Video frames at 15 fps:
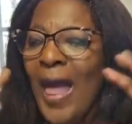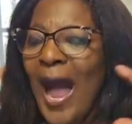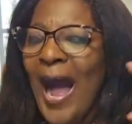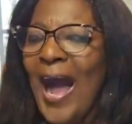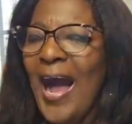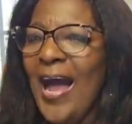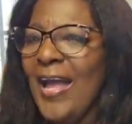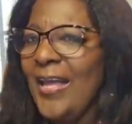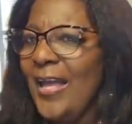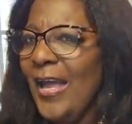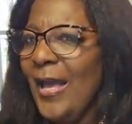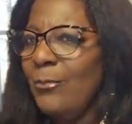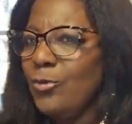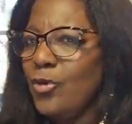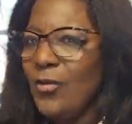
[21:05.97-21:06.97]
I
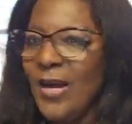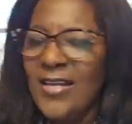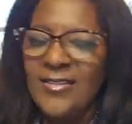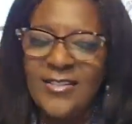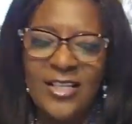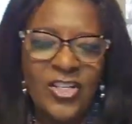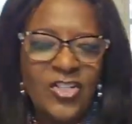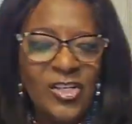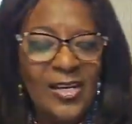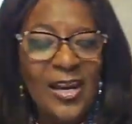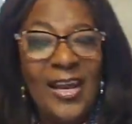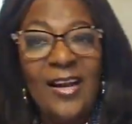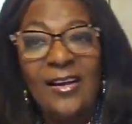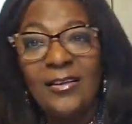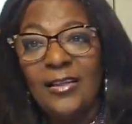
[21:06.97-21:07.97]
am
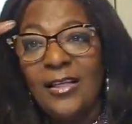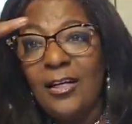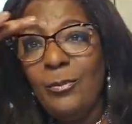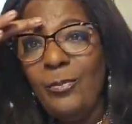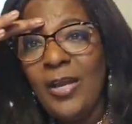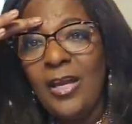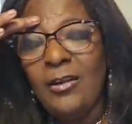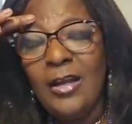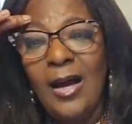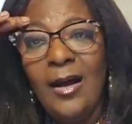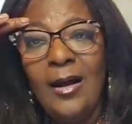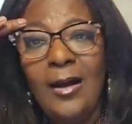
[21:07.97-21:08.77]
transitioning a little bit,